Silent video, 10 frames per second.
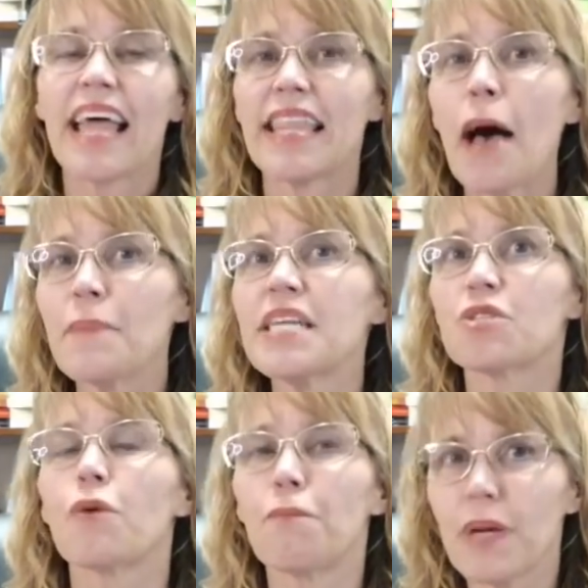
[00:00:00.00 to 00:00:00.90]
That
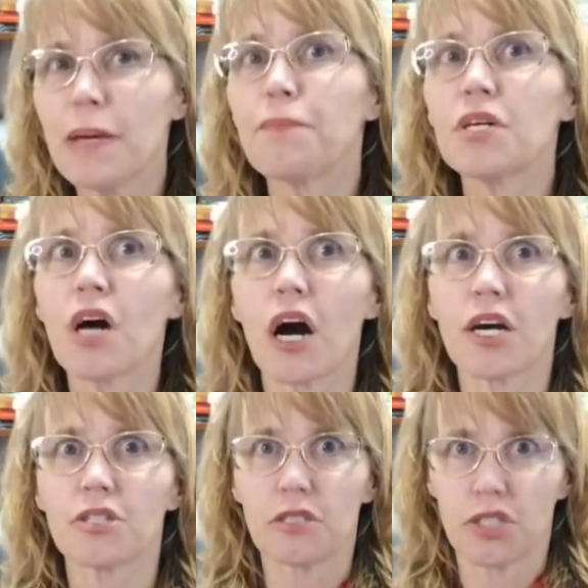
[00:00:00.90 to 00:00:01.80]
means when people
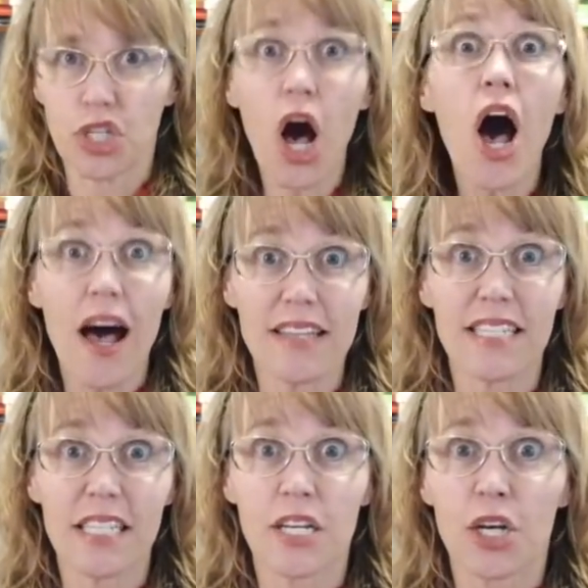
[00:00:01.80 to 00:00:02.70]
are
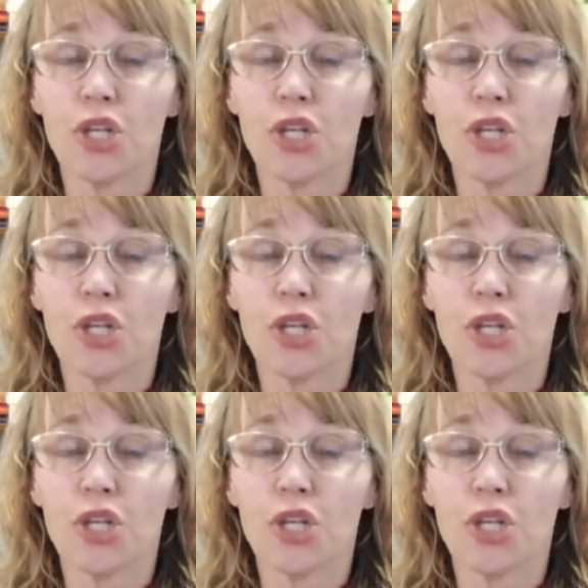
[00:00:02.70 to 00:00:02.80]
taught